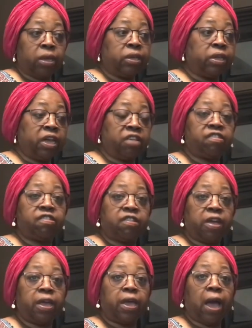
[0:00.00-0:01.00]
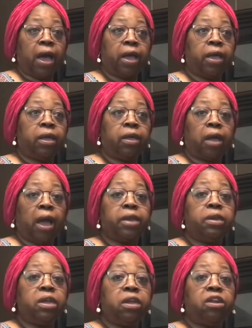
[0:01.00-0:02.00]
let's say I, I
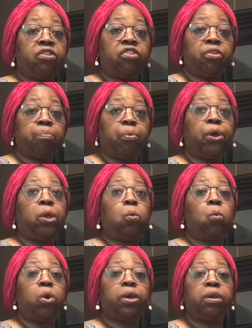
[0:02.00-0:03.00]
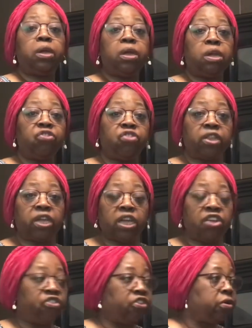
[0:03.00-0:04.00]
needed to bring one into the
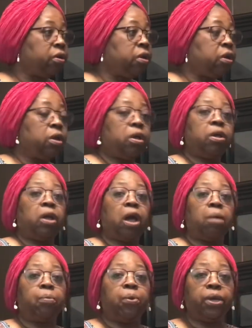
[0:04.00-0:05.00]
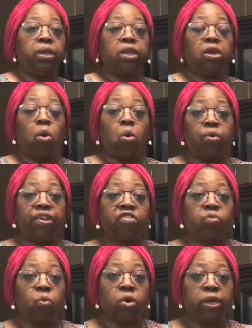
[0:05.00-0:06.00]
kitchen. I bring the
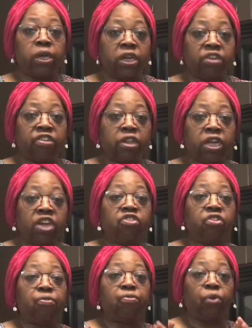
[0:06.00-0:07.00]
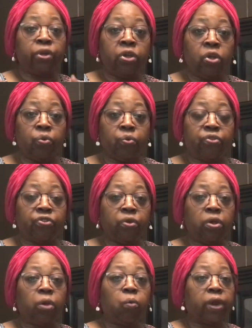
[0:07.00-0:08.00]
oldest one into the kitchen for use.
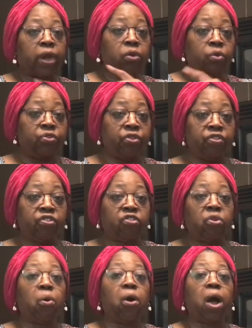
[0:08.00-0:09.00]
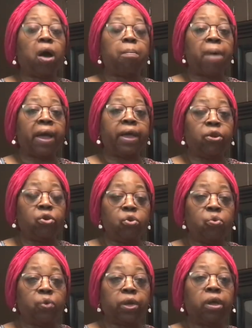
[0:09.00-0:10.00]
When I go to the store, I'll buy a new
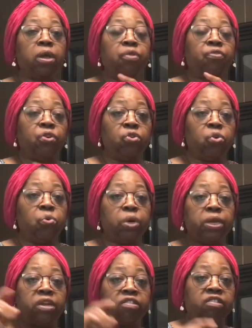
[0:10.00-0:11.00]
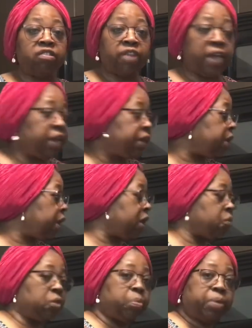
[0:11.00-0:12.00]
one. The new one gets dated
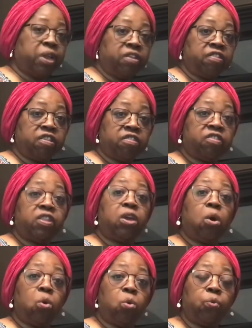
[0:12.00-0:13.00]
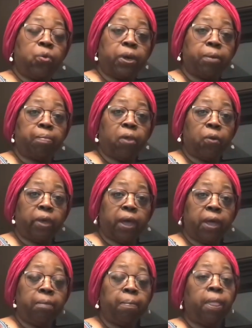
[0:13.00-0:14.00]
and replaces the old one
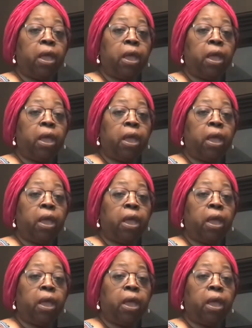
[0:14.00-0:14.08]
okay?